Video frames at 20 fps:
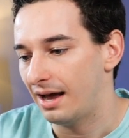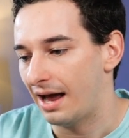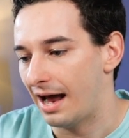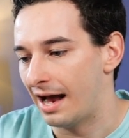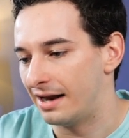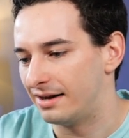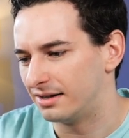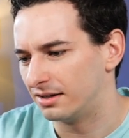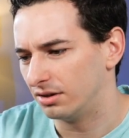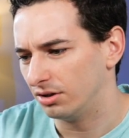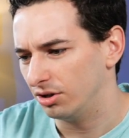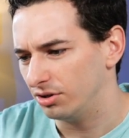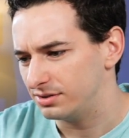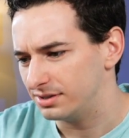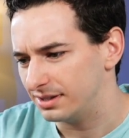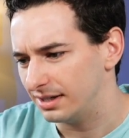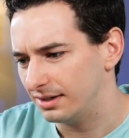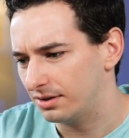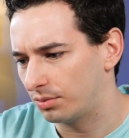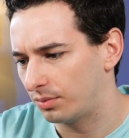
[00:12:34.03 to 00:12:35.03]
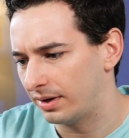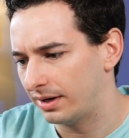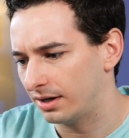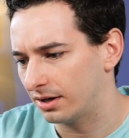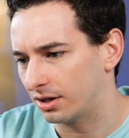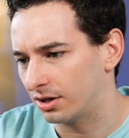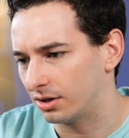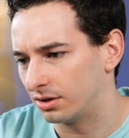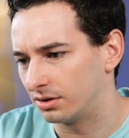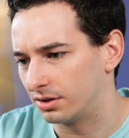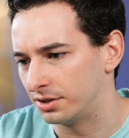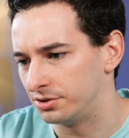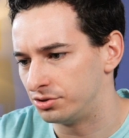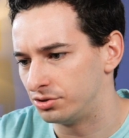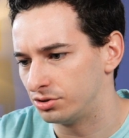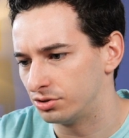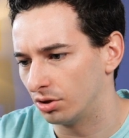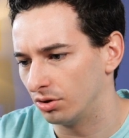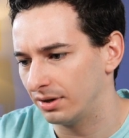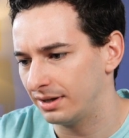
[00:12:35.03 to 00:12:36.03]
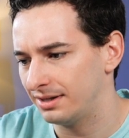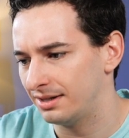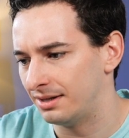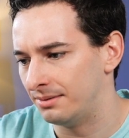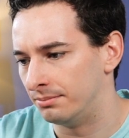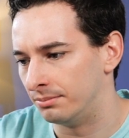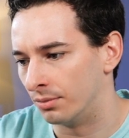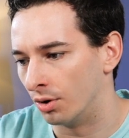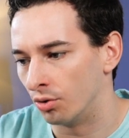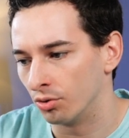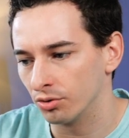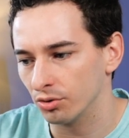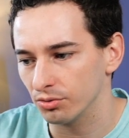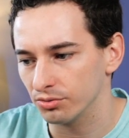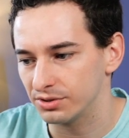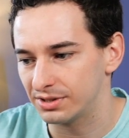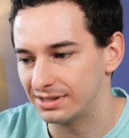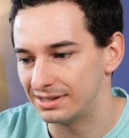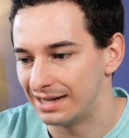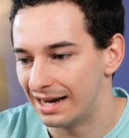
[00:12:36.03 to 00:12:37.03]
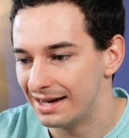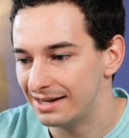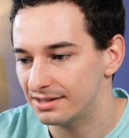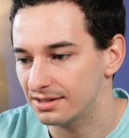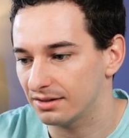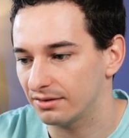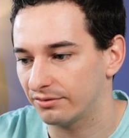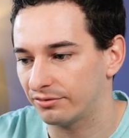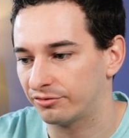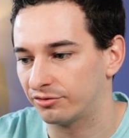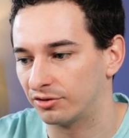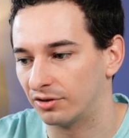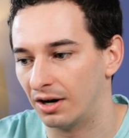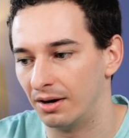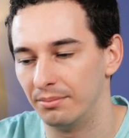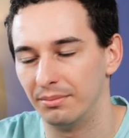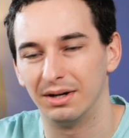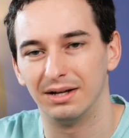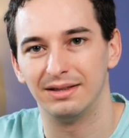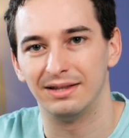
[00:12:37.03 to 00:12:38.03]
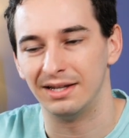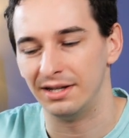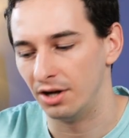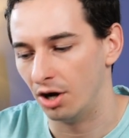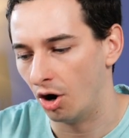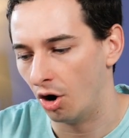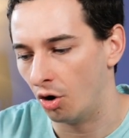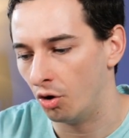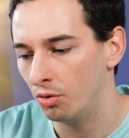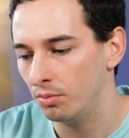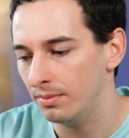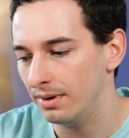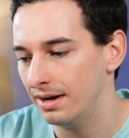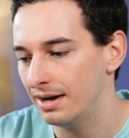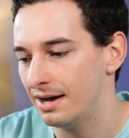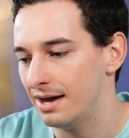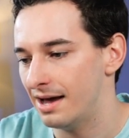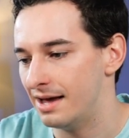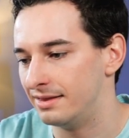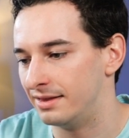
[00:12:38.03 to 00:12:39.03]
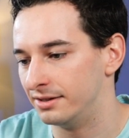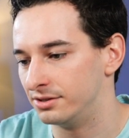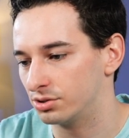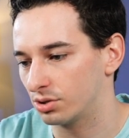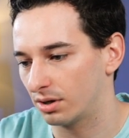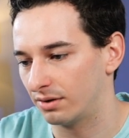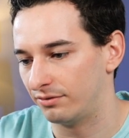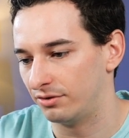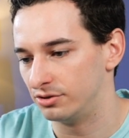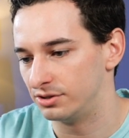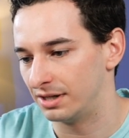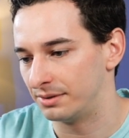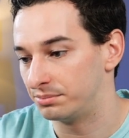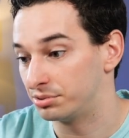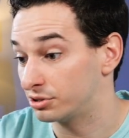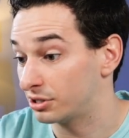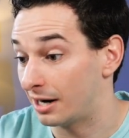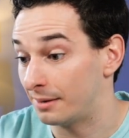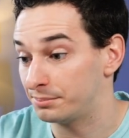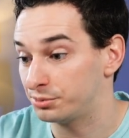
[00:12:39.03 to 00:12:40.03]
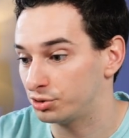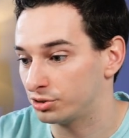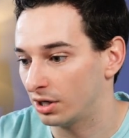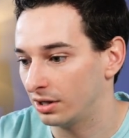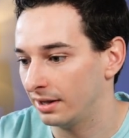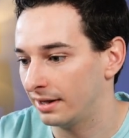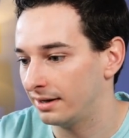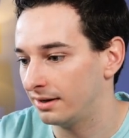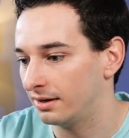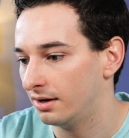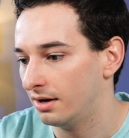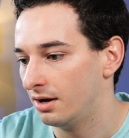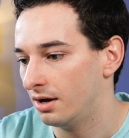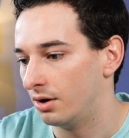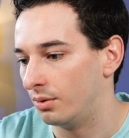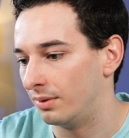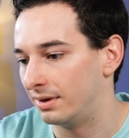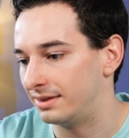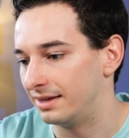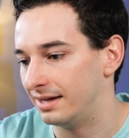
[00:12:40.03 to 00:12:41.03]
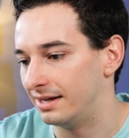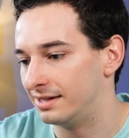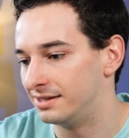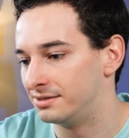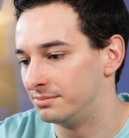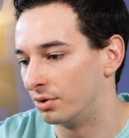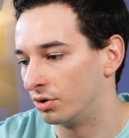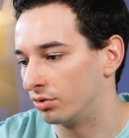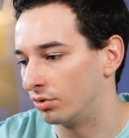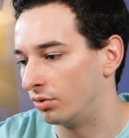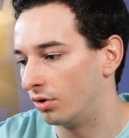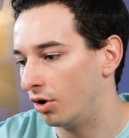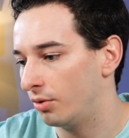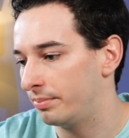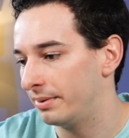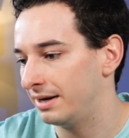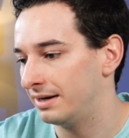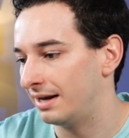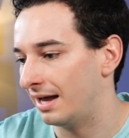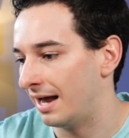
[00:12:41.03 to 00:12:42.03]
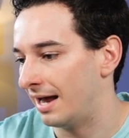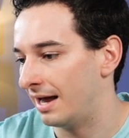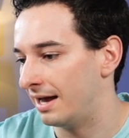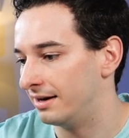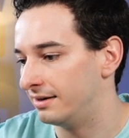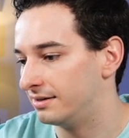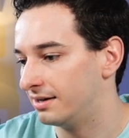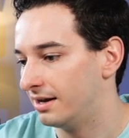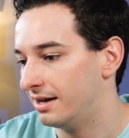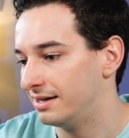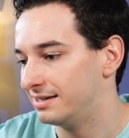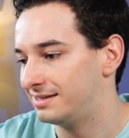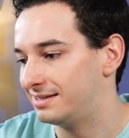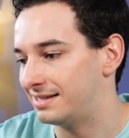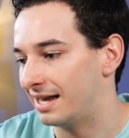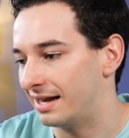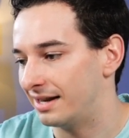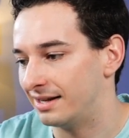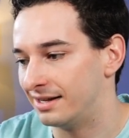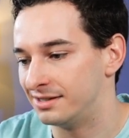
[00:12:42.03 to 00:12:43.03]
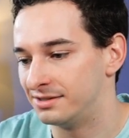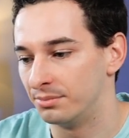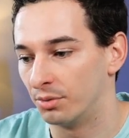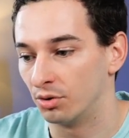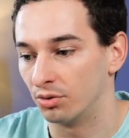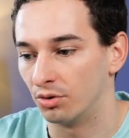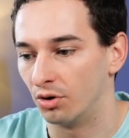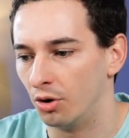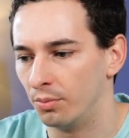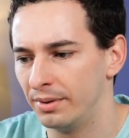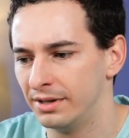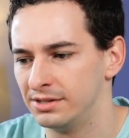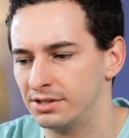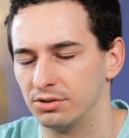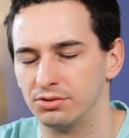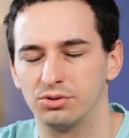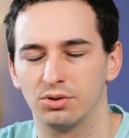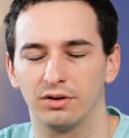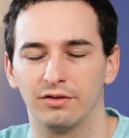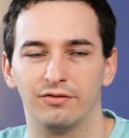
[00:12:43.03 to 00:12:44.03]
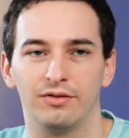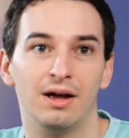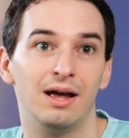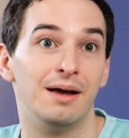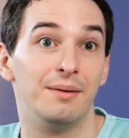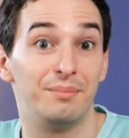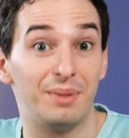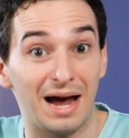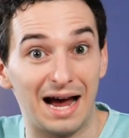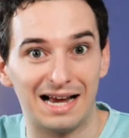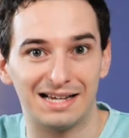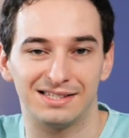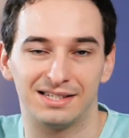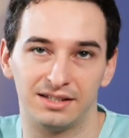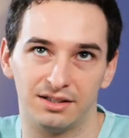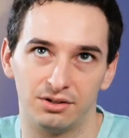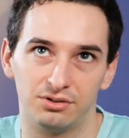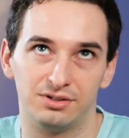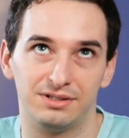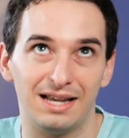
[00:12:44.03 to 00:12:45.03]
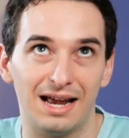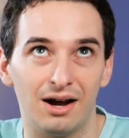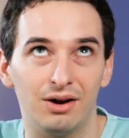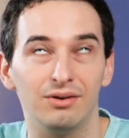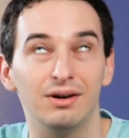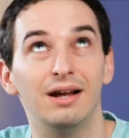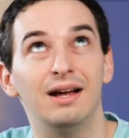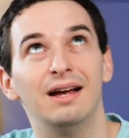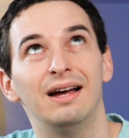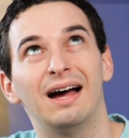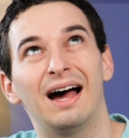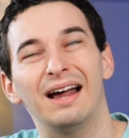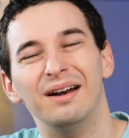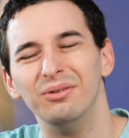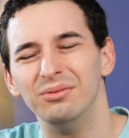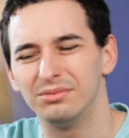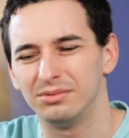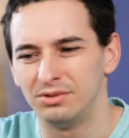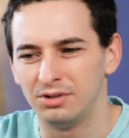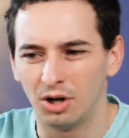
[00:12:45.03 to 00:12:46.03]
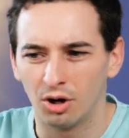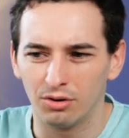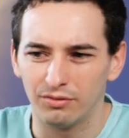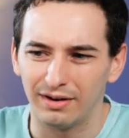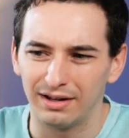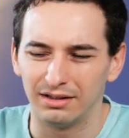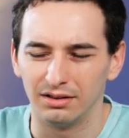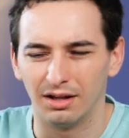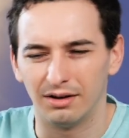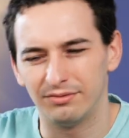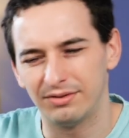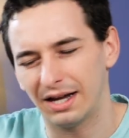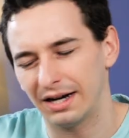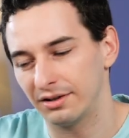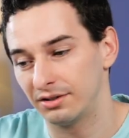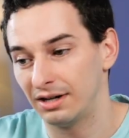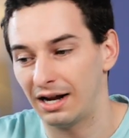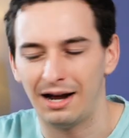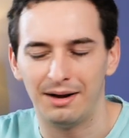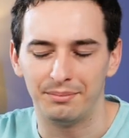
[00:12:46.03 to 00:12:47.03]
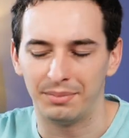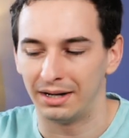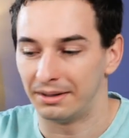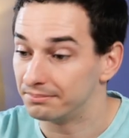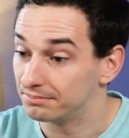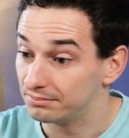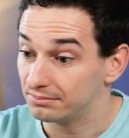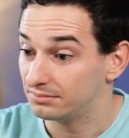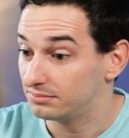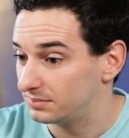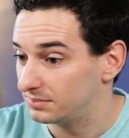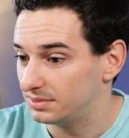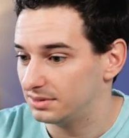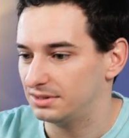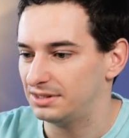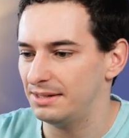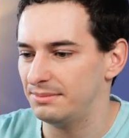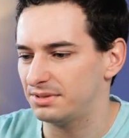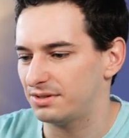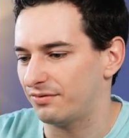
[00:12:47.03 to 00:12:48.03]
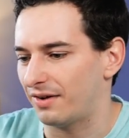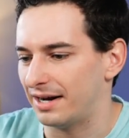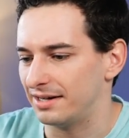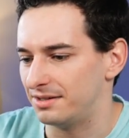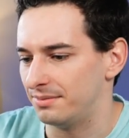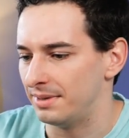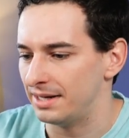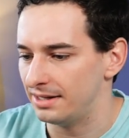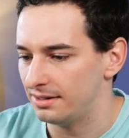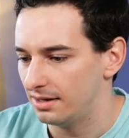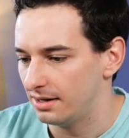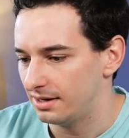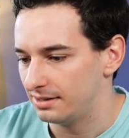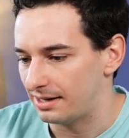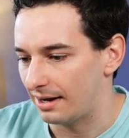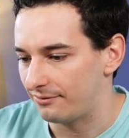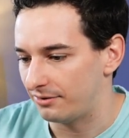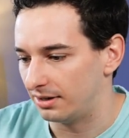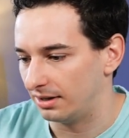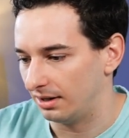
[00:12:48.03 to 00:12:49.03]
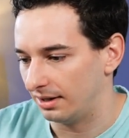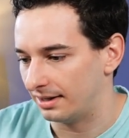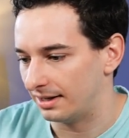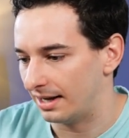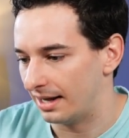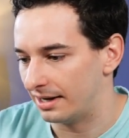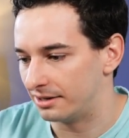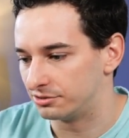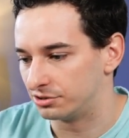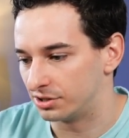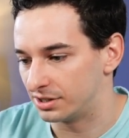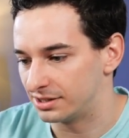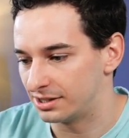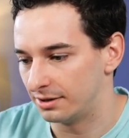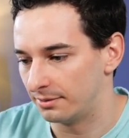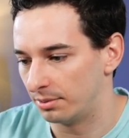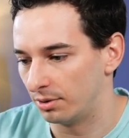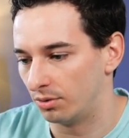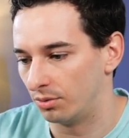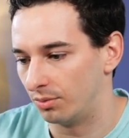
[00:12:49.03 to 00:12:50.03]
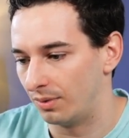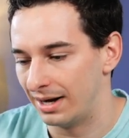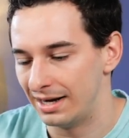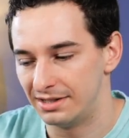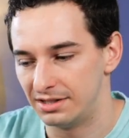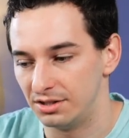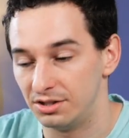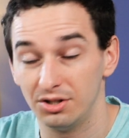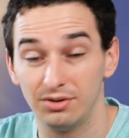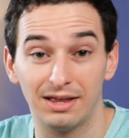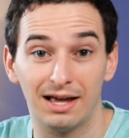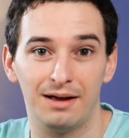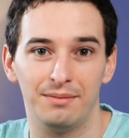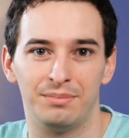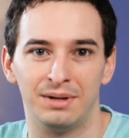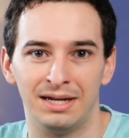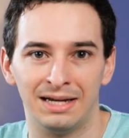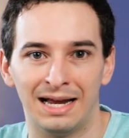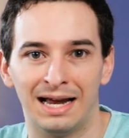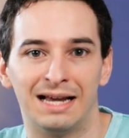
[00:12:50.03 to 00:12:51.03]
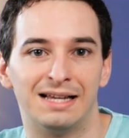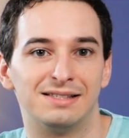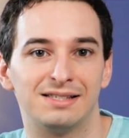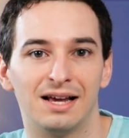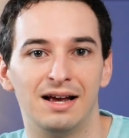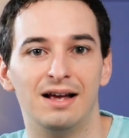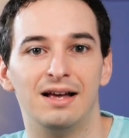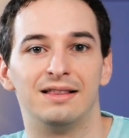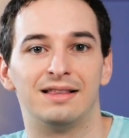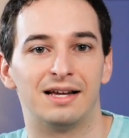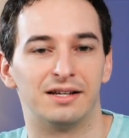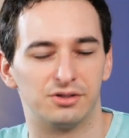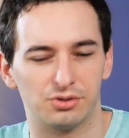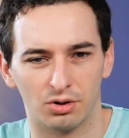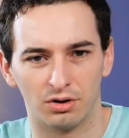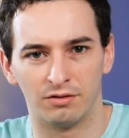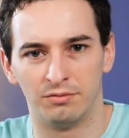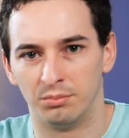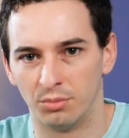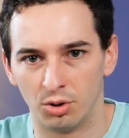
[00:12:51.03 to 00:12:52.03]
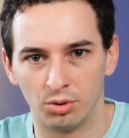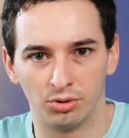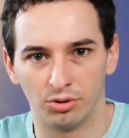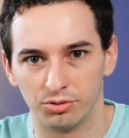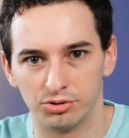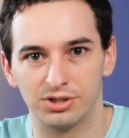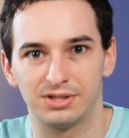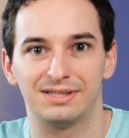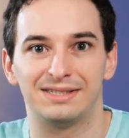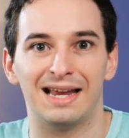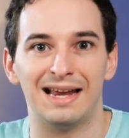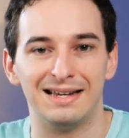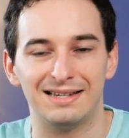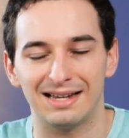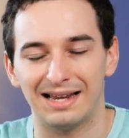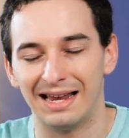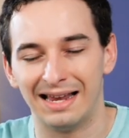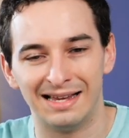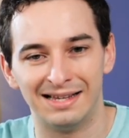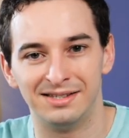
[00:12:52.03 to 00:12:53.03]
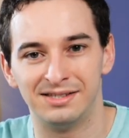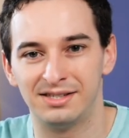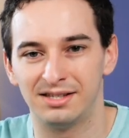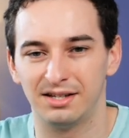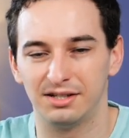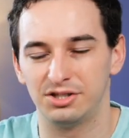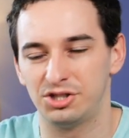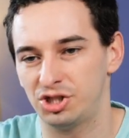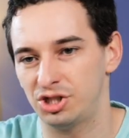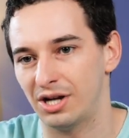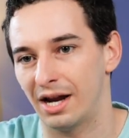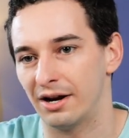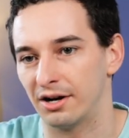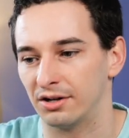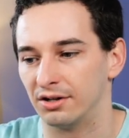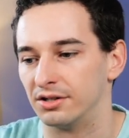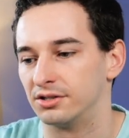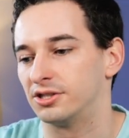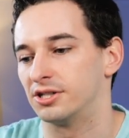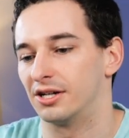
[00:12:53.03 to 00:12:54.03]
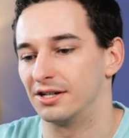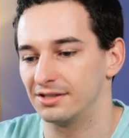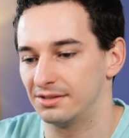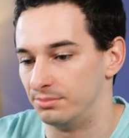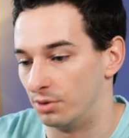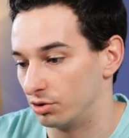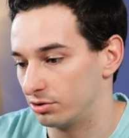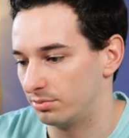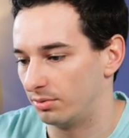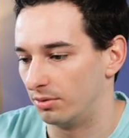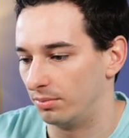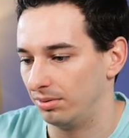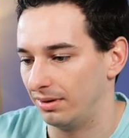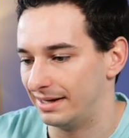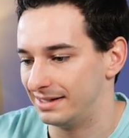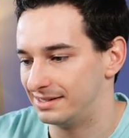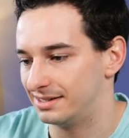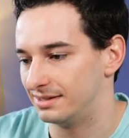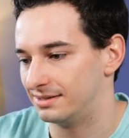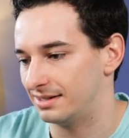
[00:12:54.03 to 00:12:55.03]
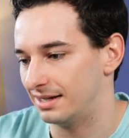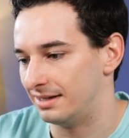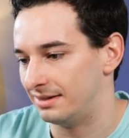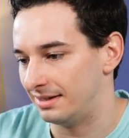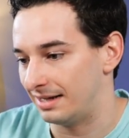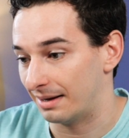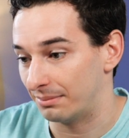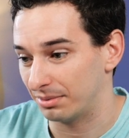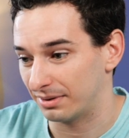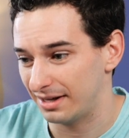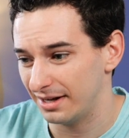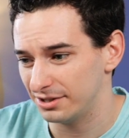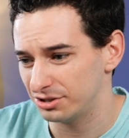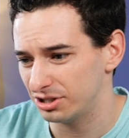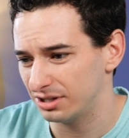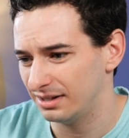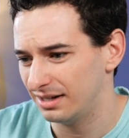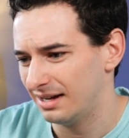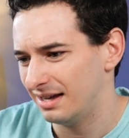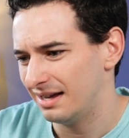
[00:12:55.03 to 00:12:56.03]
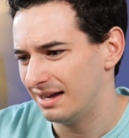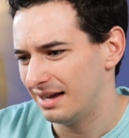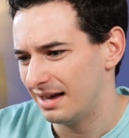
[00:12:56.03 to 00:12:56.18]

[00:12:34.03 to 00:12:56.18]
And it looks like we are controlling the modal state from the home, and then sort of using prop drilling with is modal open and set is modal open. So sort of passing those down. I don't know if I love that or not, but it seems fine to me. Definitely a reasonable way to do that, being as that sort of modal state is shared across multiple places in the application.